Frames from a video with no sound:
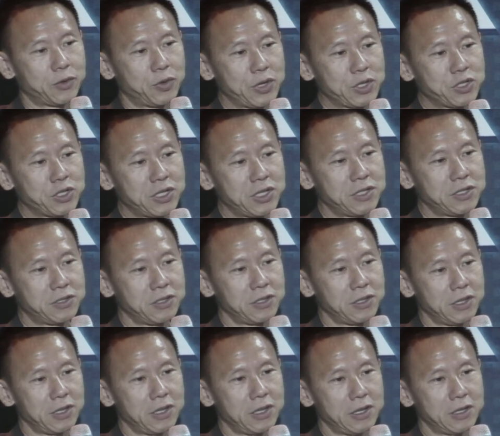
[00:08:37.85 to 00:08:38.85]
question is
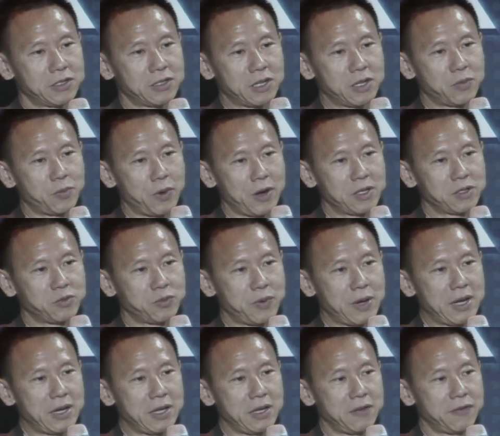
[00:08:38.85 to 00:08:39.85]
enterprise
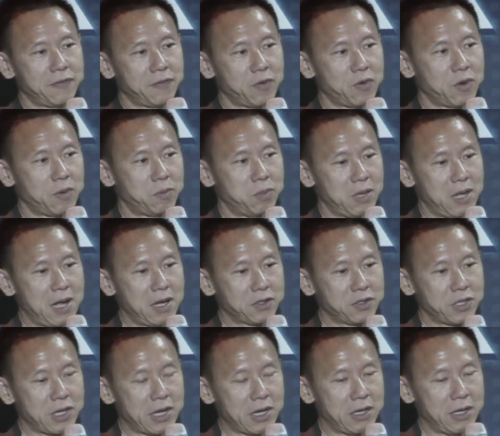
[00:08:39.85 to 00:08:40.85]
ready for
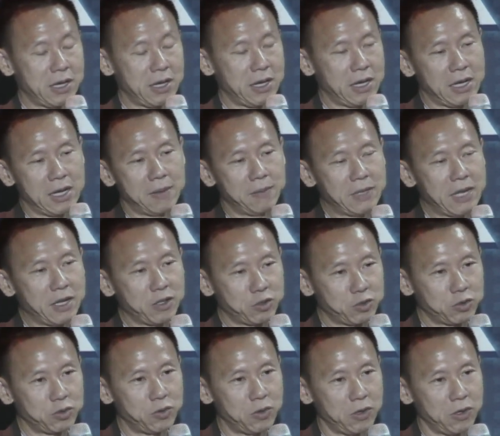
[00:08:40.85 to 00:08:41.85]
blockchain? And I'm not
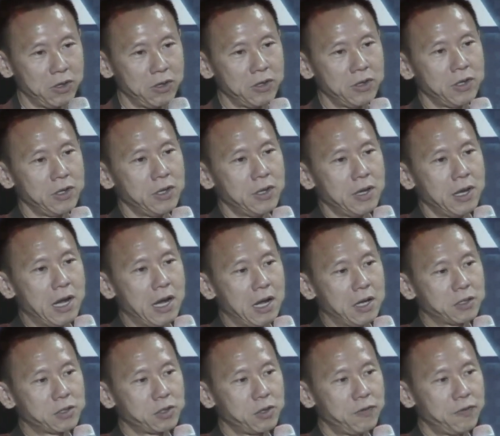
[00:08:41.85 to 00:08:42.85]
sure.
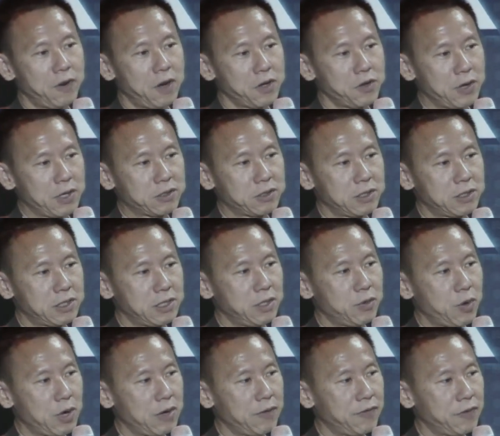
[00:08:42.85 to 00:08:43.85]
So far, you actually see
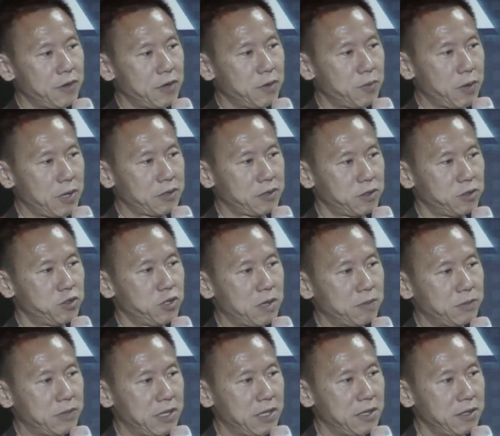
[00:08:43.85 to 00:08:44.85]
quite a few enterprises
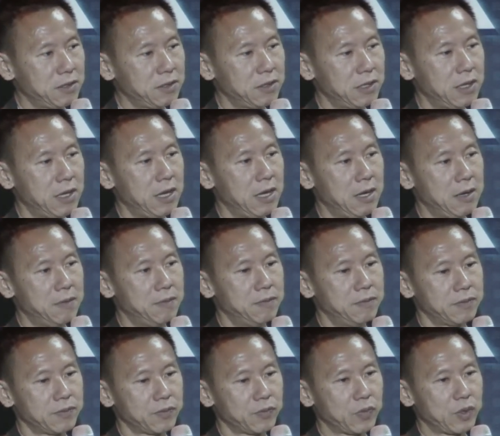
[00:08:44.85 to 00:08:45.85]
jumped in.
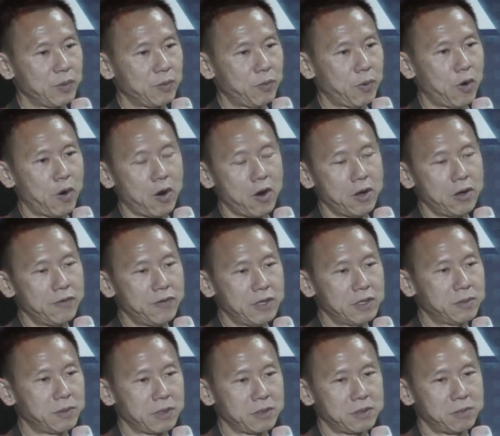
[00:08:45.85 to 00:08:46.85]
Part of it
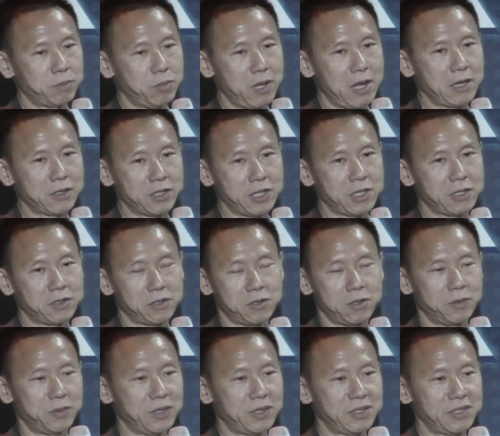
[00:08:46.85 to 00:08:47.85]
is because blockchain is a
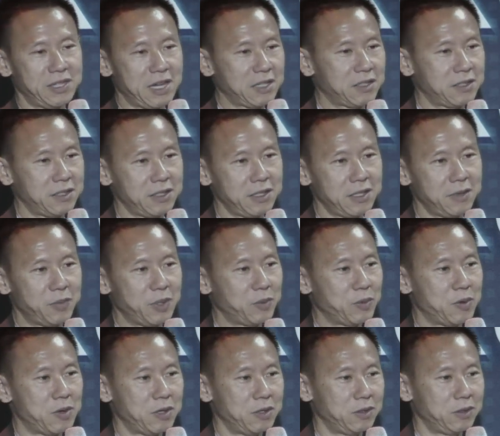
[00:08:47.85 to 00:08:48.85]
little bit sexy.
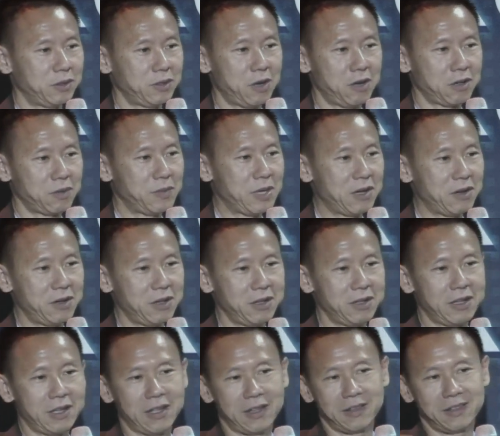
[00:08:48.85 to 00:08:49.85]
People want to talk about
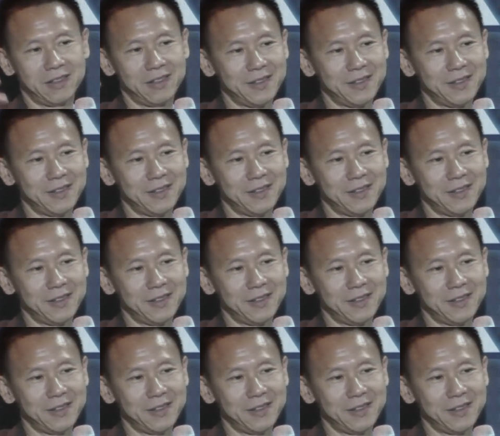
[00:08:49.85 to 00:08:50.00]
it, and